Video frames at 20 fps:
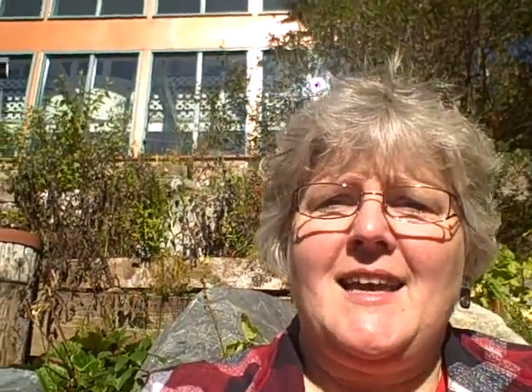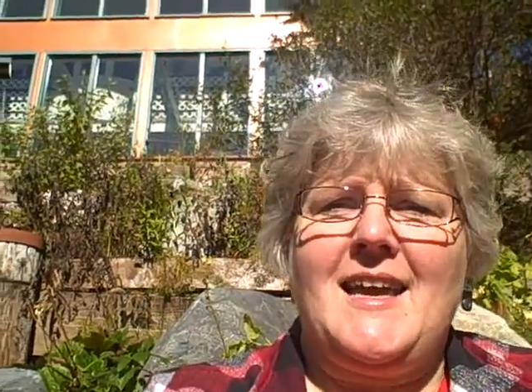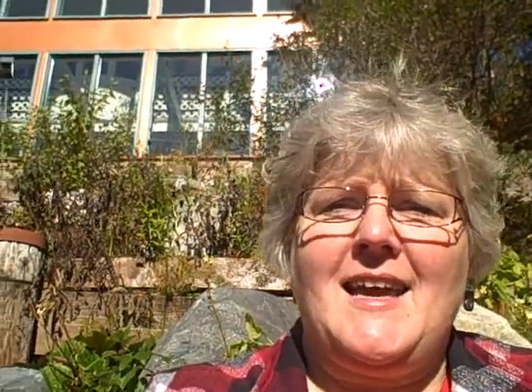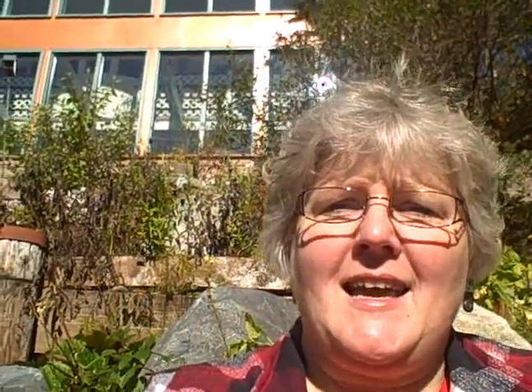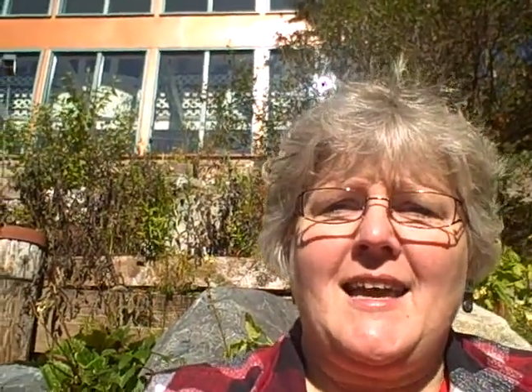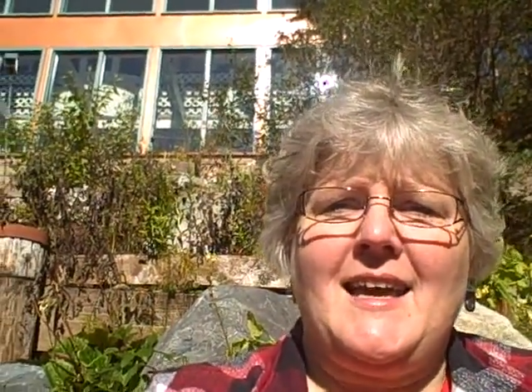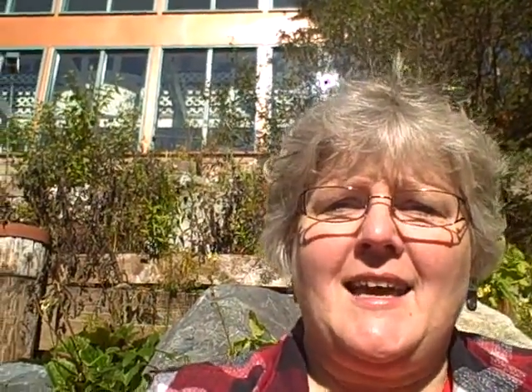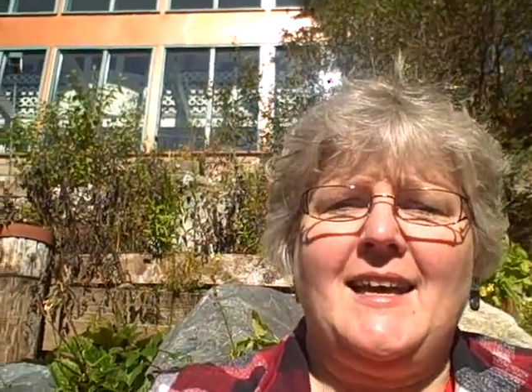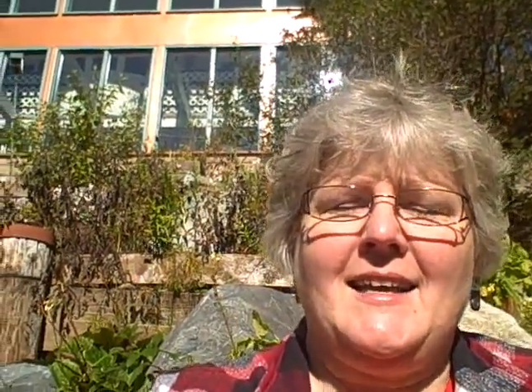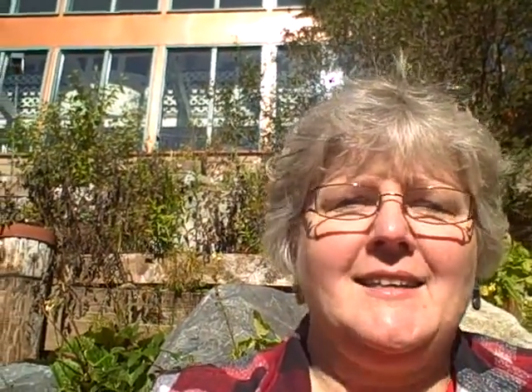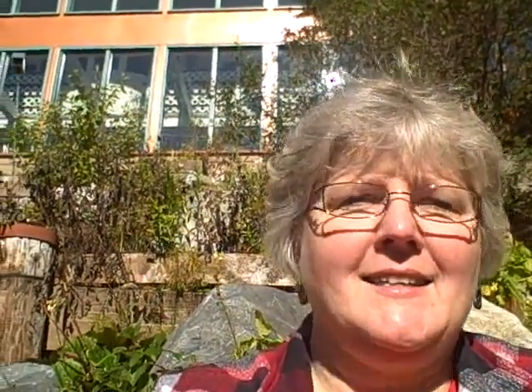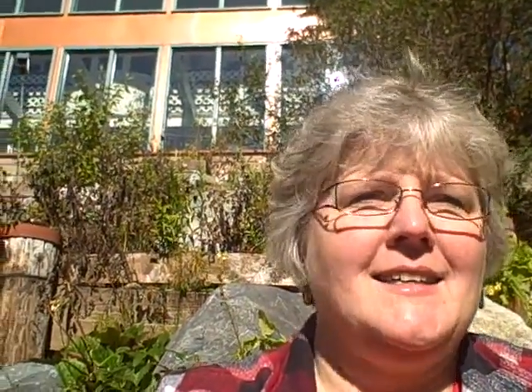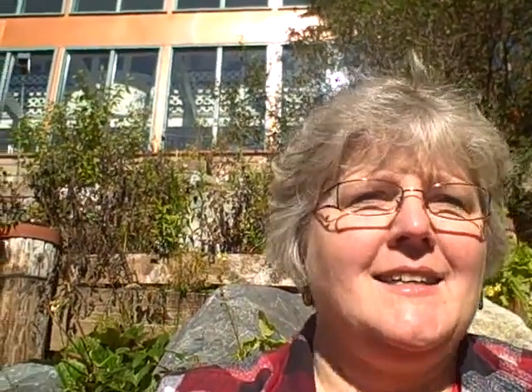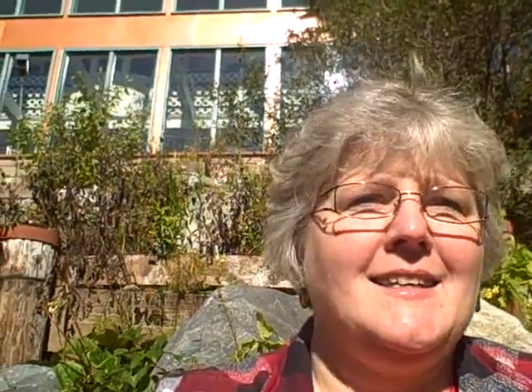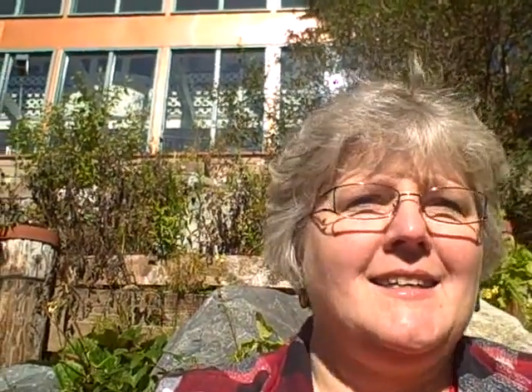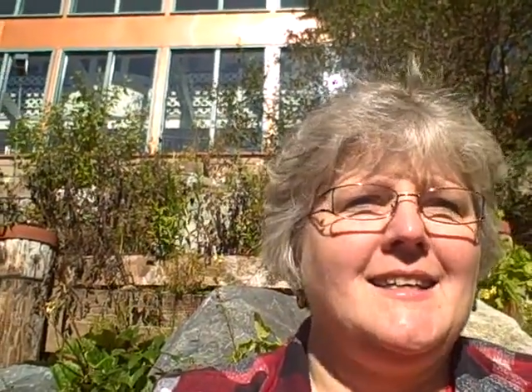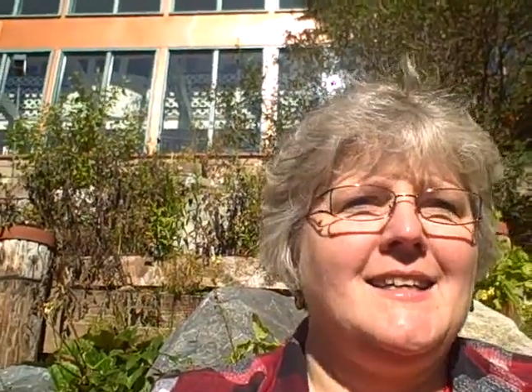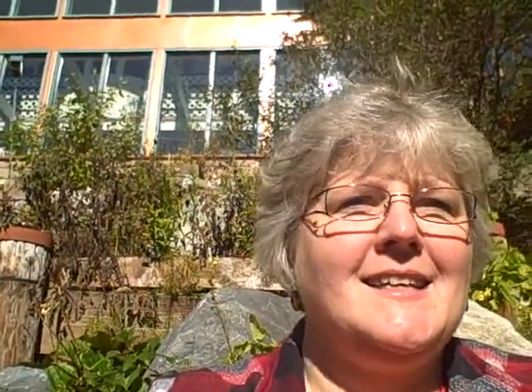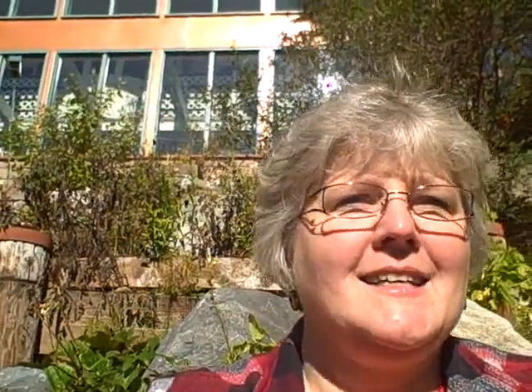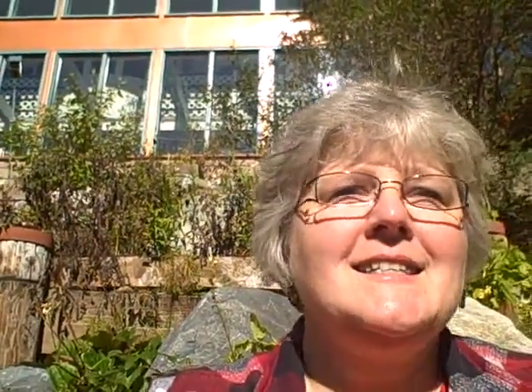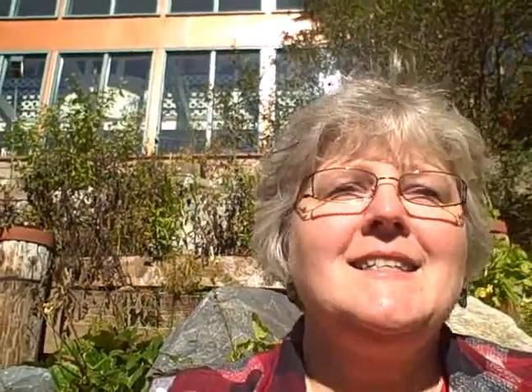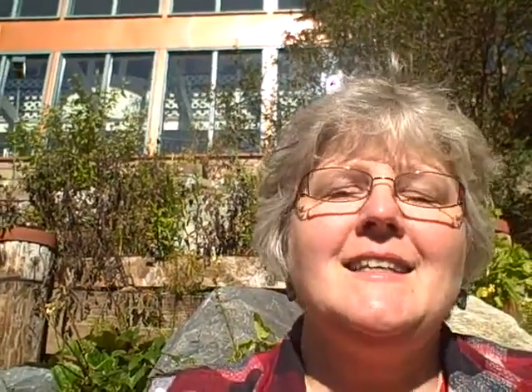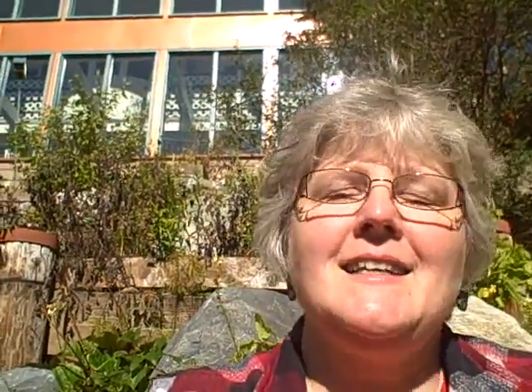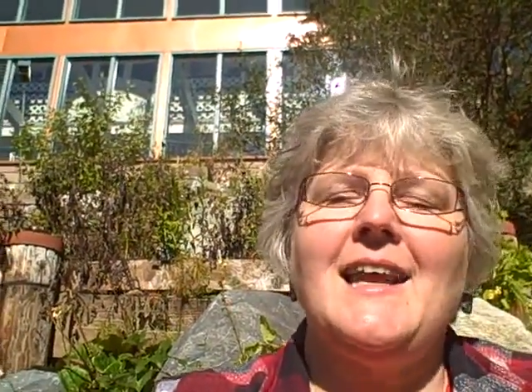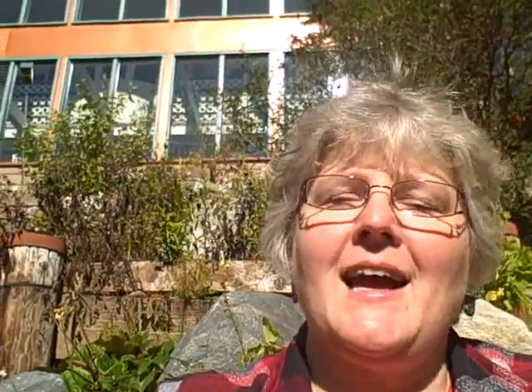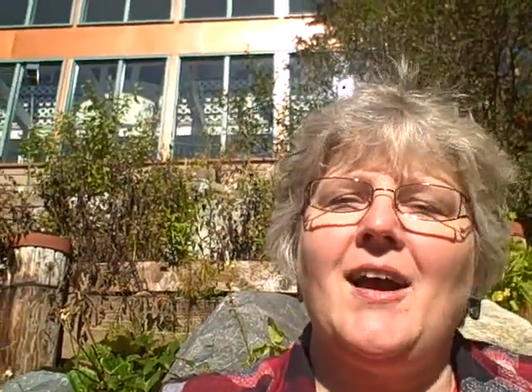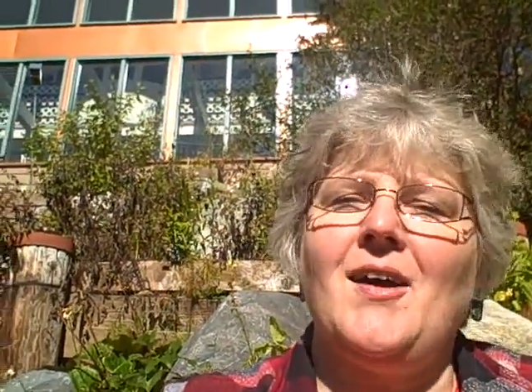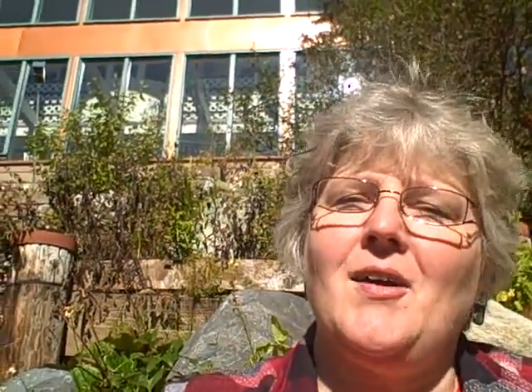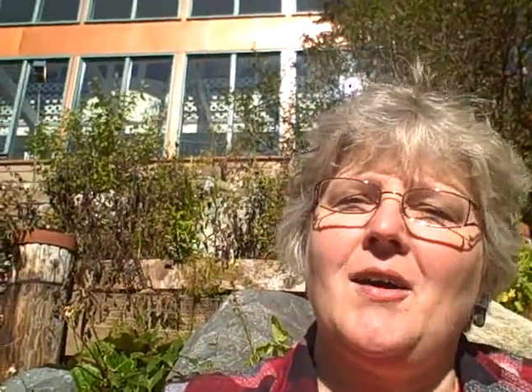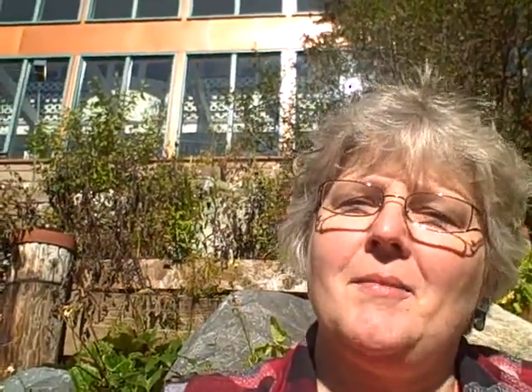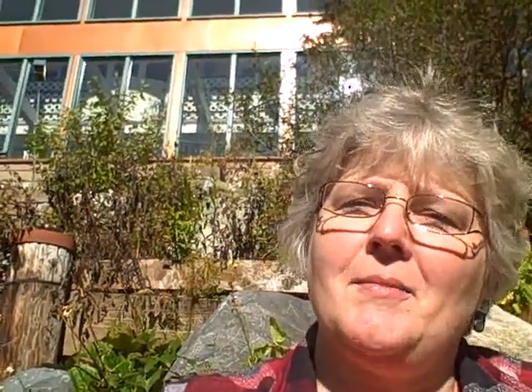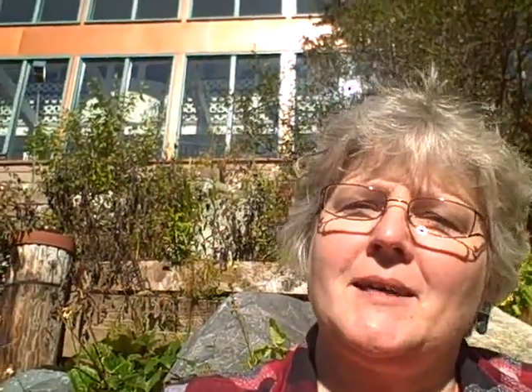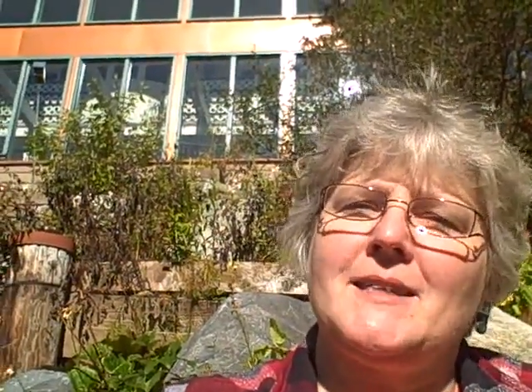and now I'm